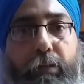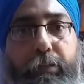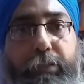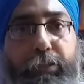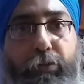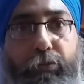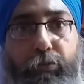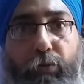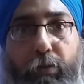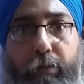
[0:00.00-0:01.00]
sexual
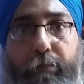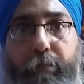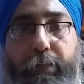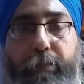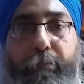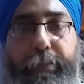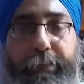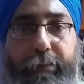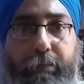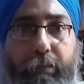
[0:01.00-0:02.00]
assault, where
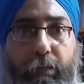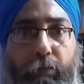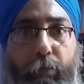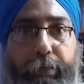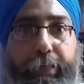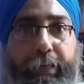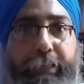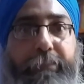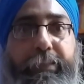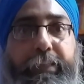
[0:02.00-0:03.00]
predators are quite
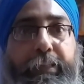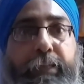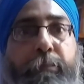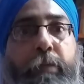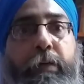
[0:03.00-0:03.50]
active in India,